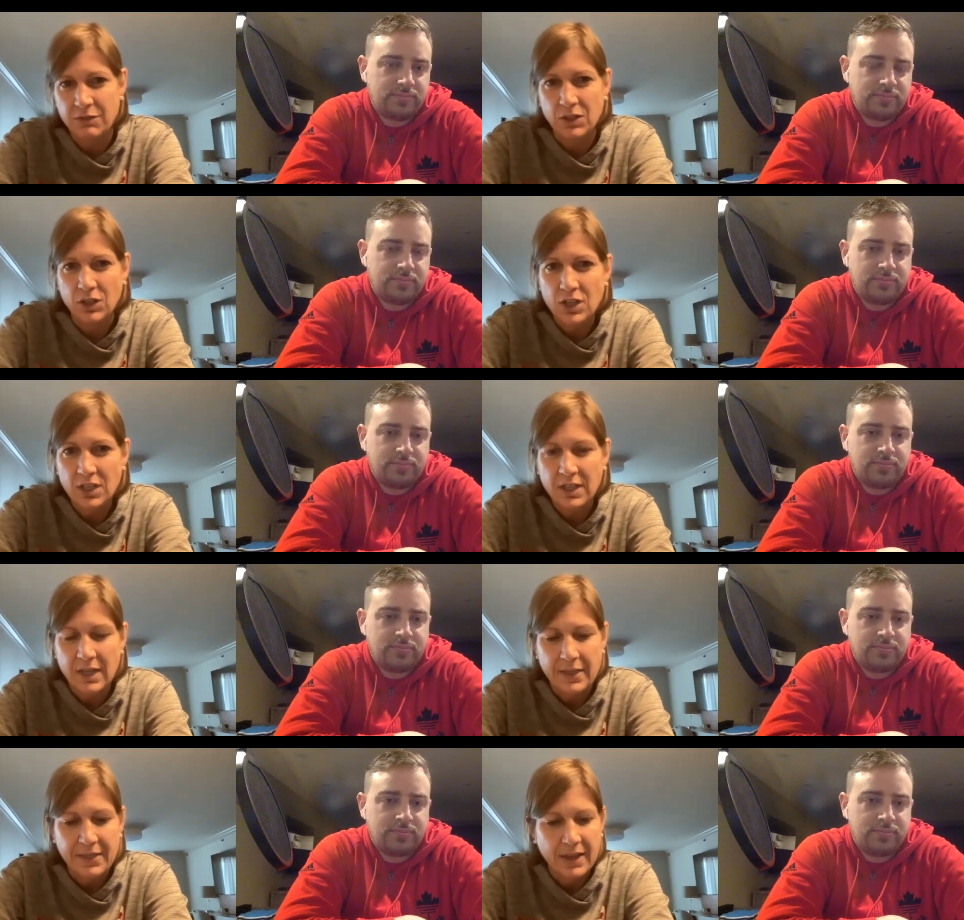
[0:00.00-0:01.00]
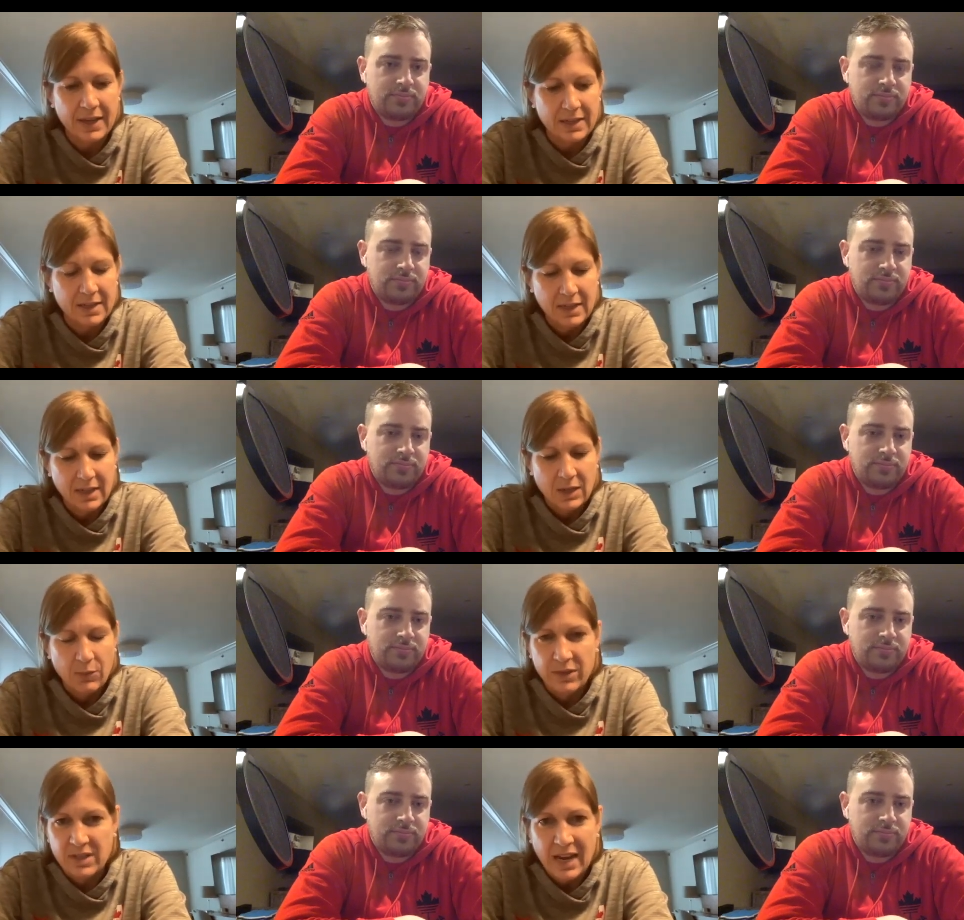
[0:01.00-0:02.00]
Speaker 1: of a different look. And then
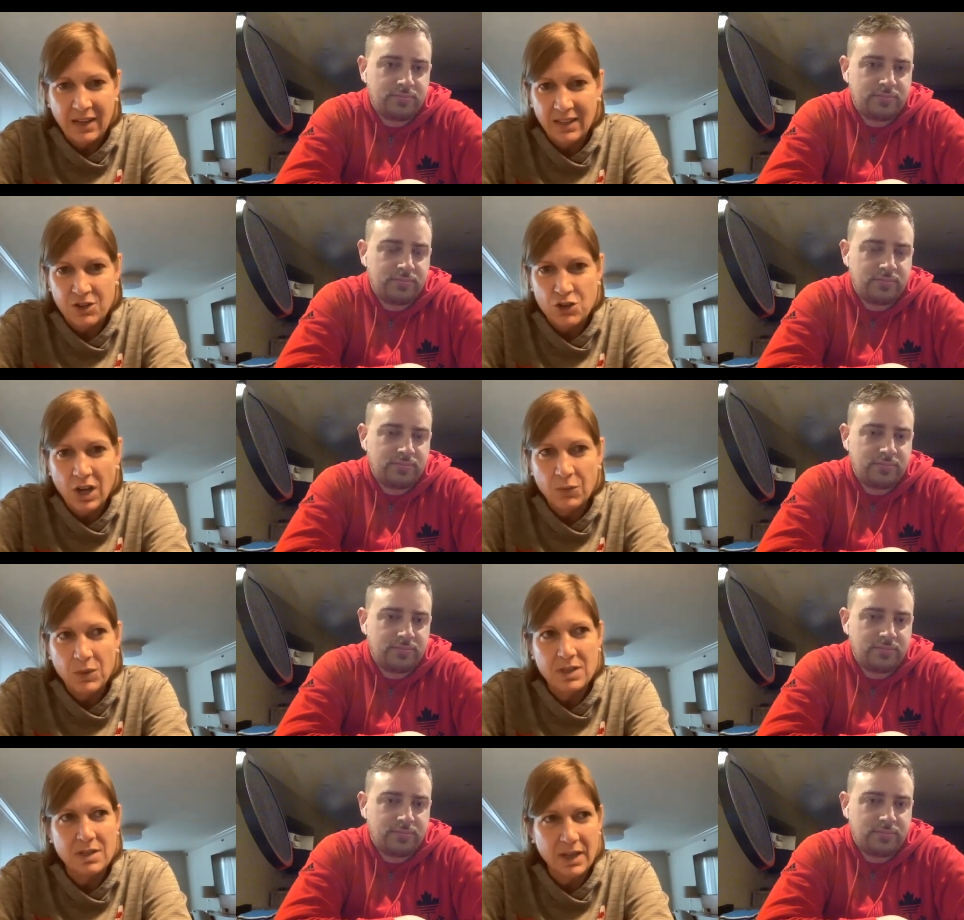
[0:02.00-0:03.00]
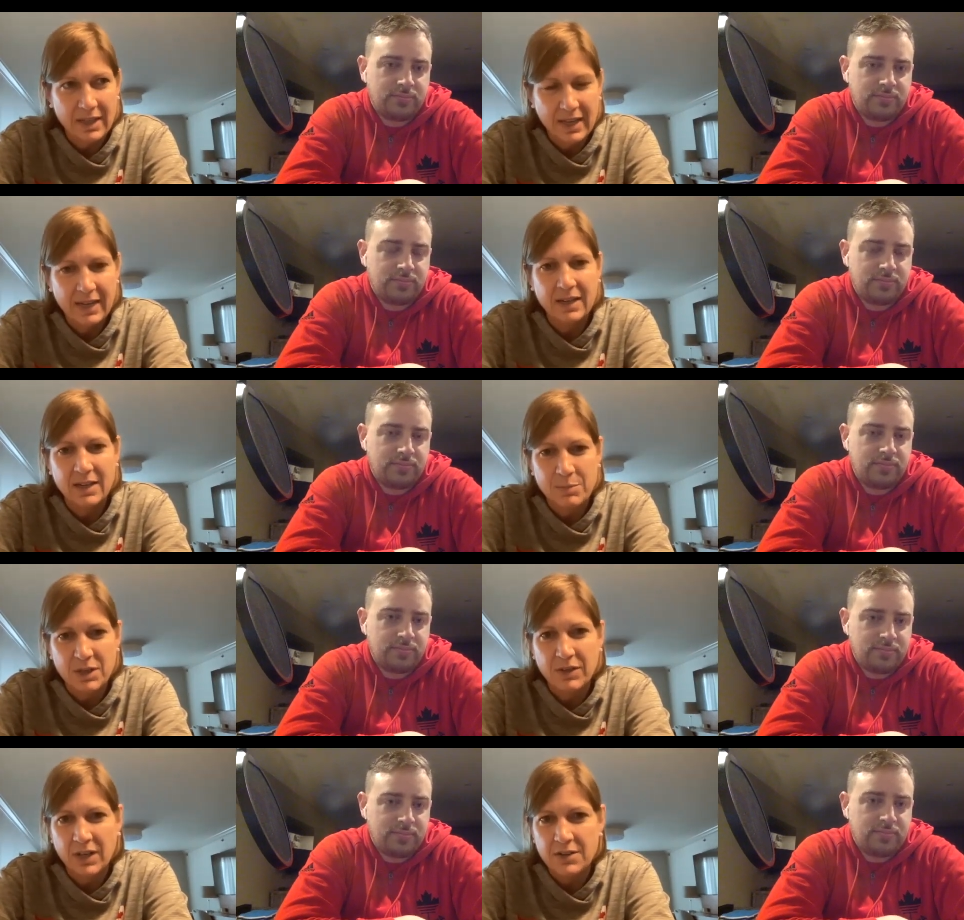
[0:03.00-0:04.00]
with Natalie Achonwa, again, a bit
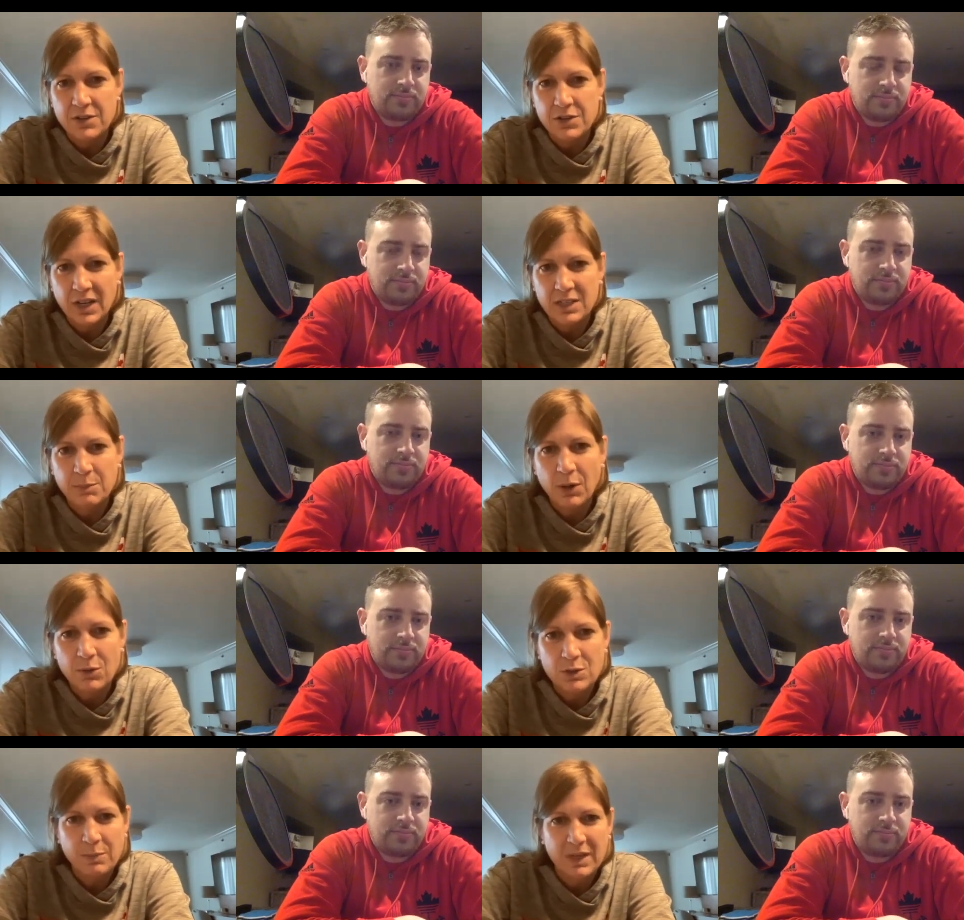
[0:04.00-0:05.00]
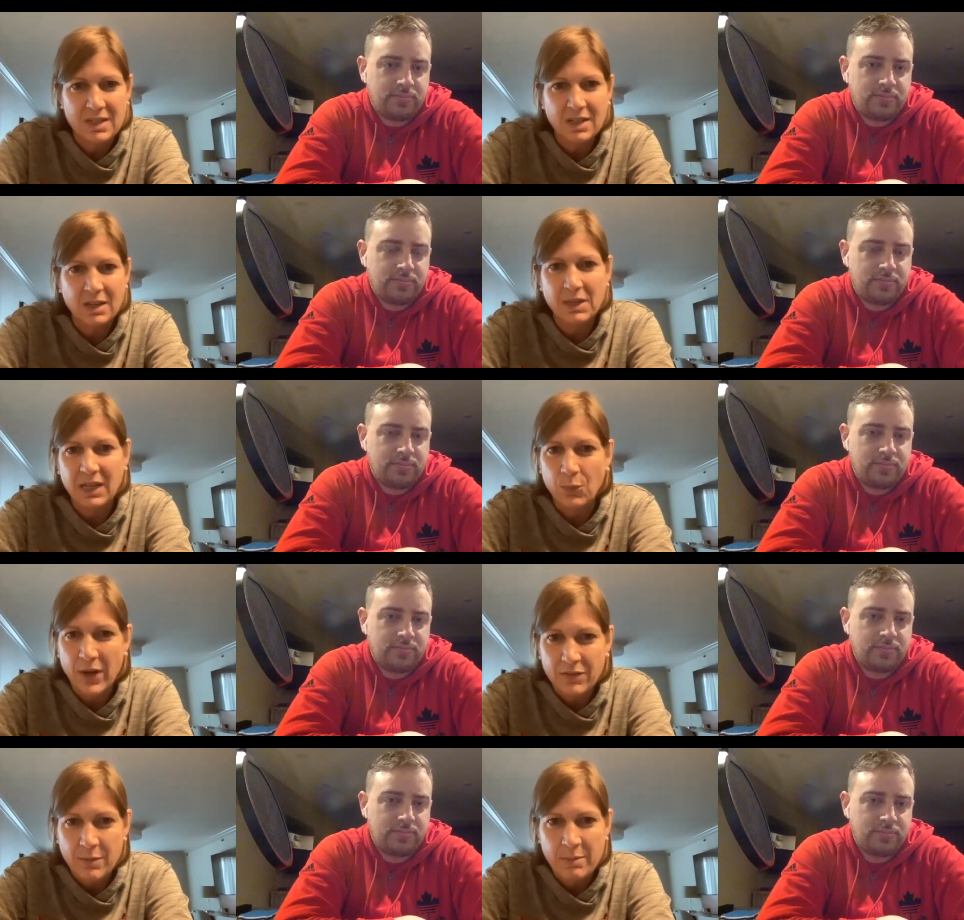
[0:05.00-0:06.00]
of an undersized post, but is going to play
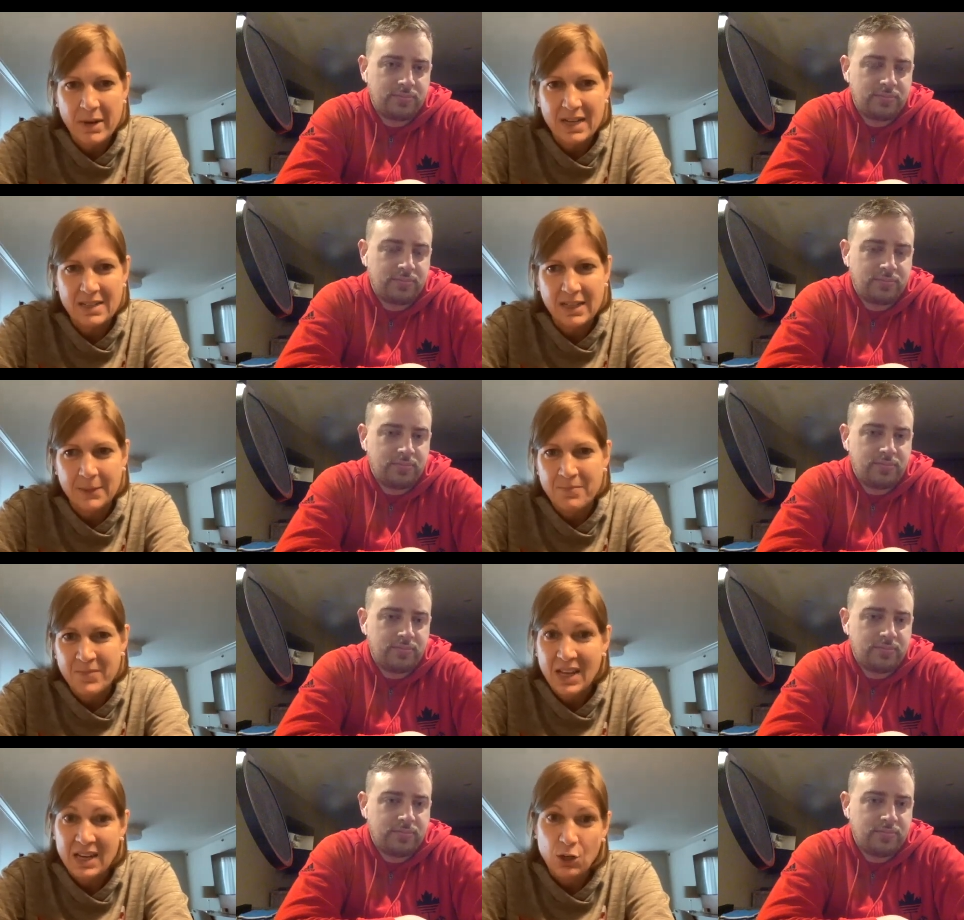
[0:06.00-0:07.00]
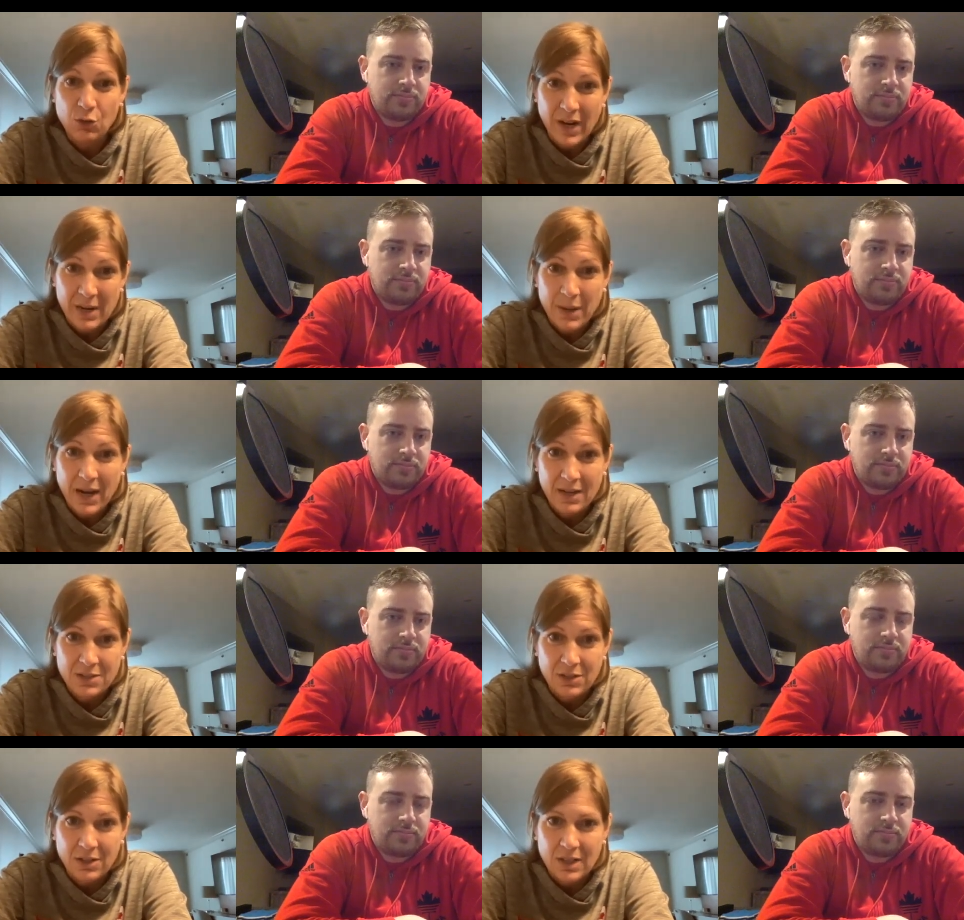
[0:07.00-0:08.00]
away from the basket and a great
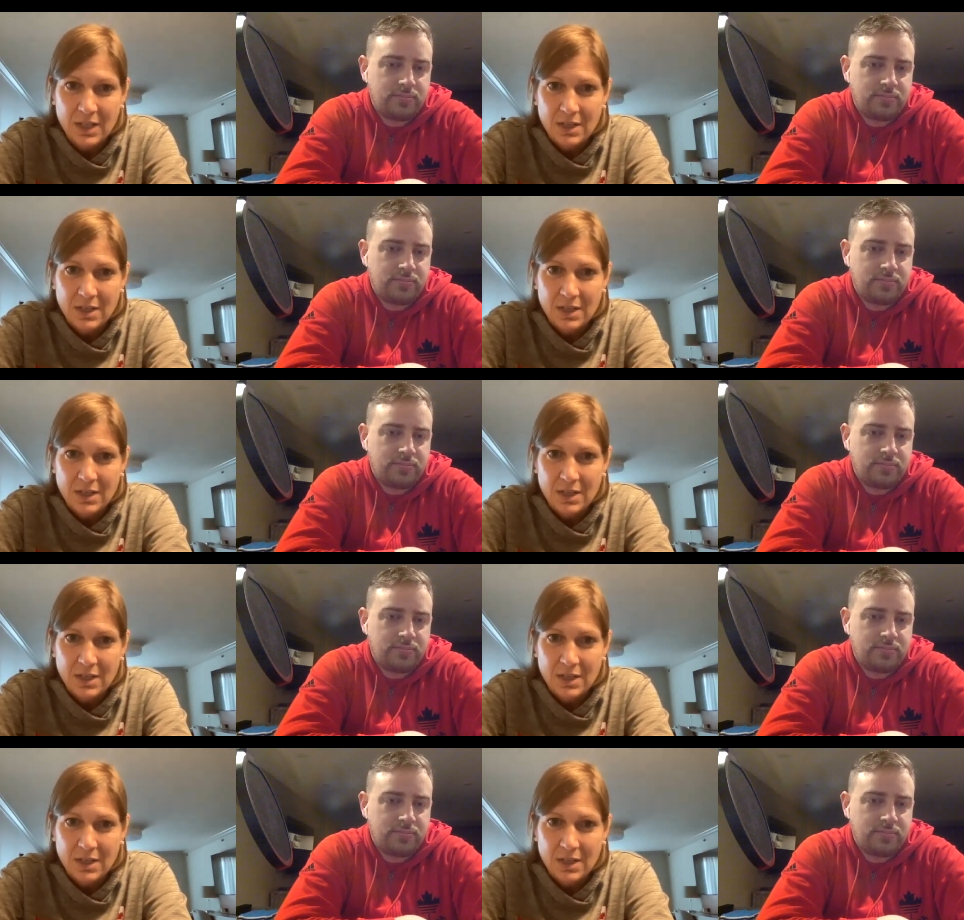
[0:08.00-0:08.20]
passer.